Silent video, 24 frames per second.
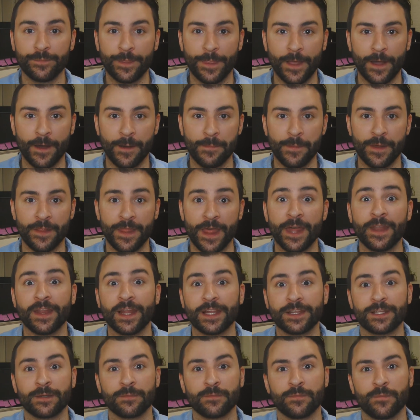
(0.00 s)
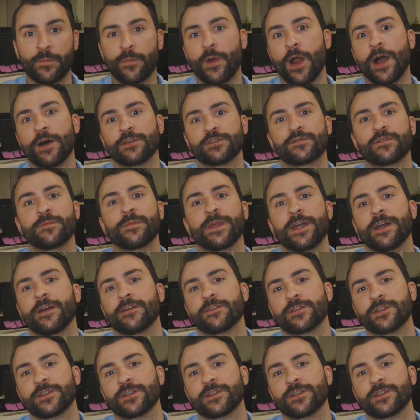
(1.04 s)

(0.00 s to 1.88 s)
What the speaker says: And then let them browse from there.